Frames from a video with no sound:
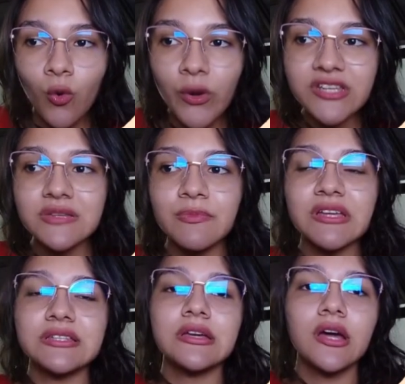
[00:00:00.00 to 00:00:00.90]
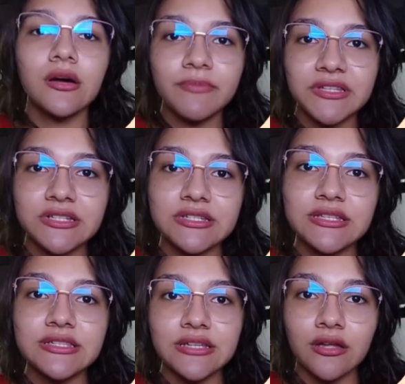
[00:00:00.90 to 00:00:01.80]
which basic
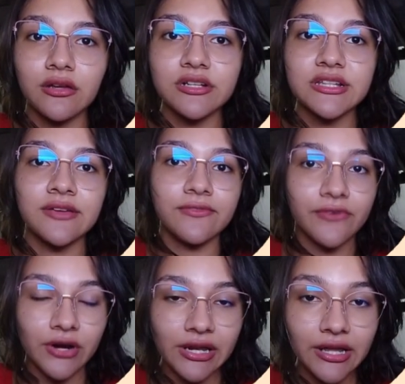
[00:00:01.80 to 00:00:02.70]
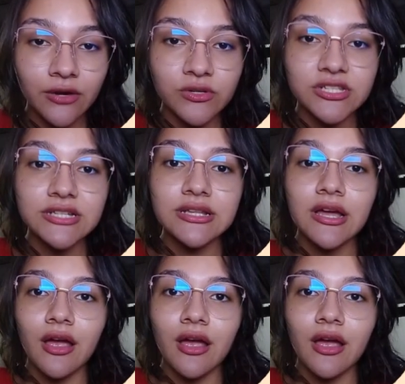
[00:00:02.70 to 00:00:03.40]
competency standards in foreign languages,